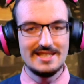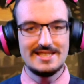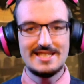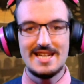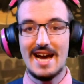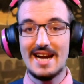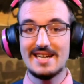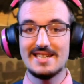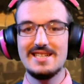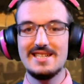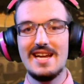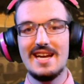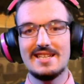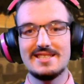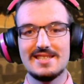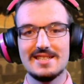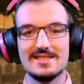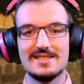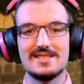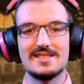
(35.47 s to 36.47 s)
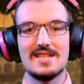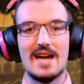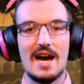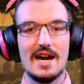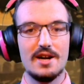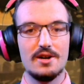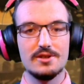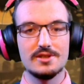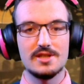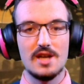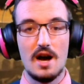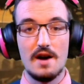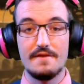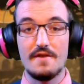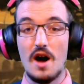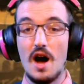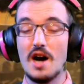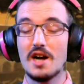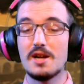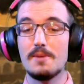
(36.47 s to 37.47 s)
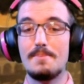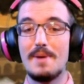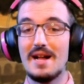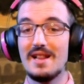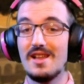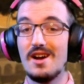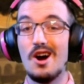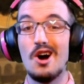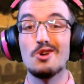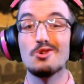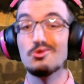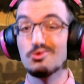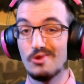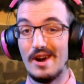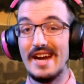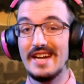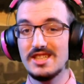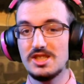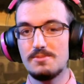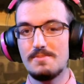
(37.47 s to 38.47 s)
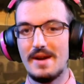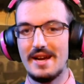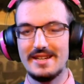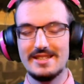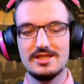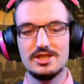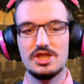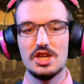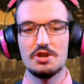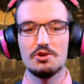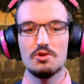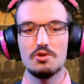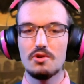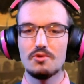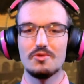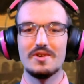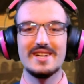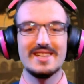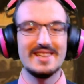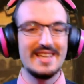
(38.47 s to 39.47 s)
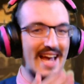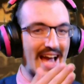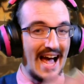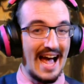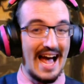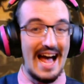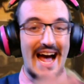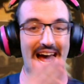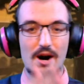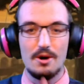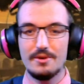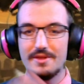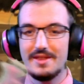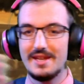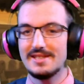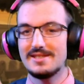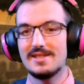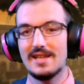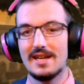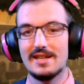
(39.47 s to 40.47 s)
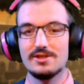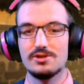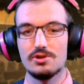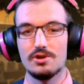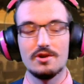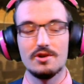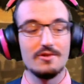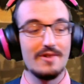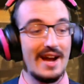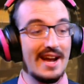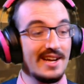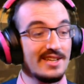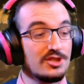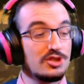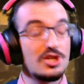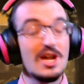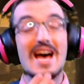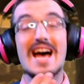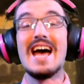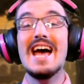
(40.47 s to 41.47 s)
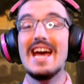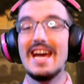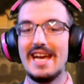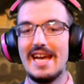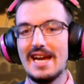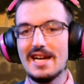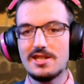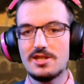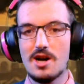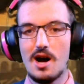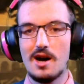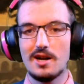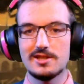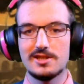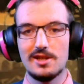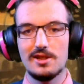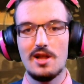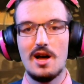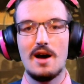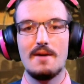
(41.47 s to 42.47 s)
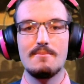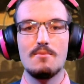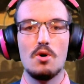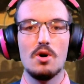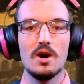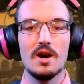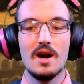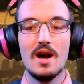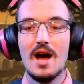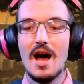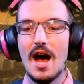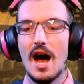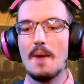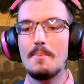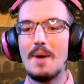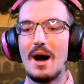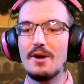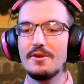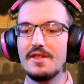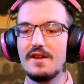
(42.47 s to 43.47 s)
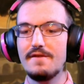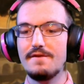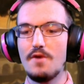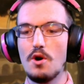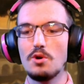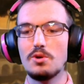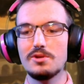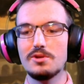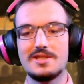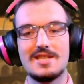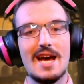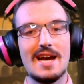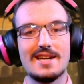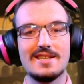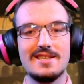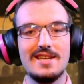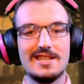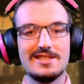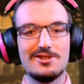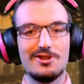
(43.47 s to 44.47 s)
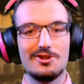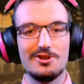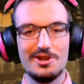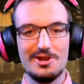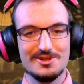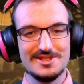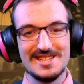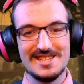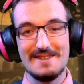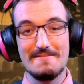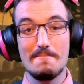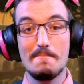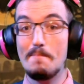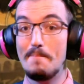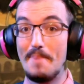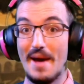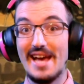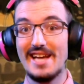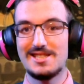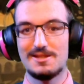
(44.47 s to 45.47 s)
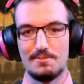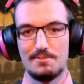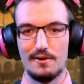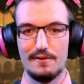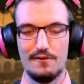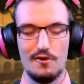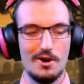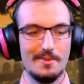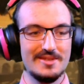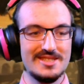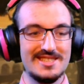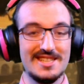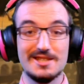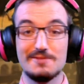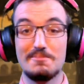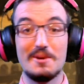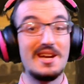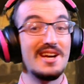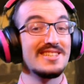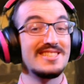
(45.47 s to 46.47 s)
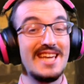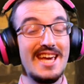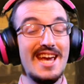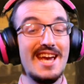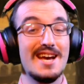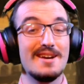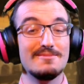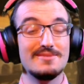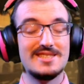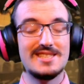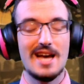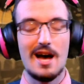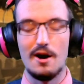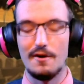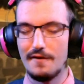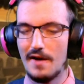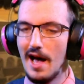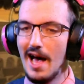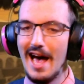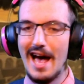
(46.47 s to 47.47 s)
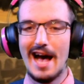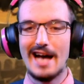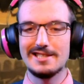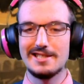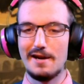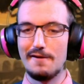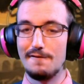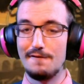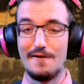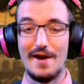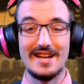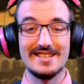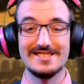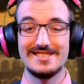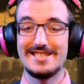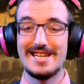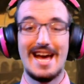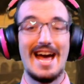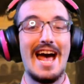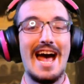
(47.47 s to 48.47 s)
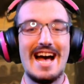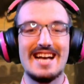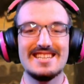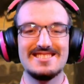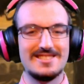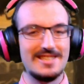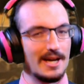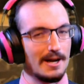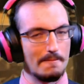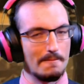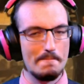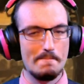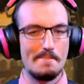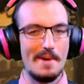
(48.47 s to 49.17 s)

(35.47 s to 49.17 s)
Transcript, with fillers: techniques and styles of a cappella arrangement in general, really how these things are arranged. He talks a lot more about the vocal techniques that are used in bass performances because he himself has a fantastic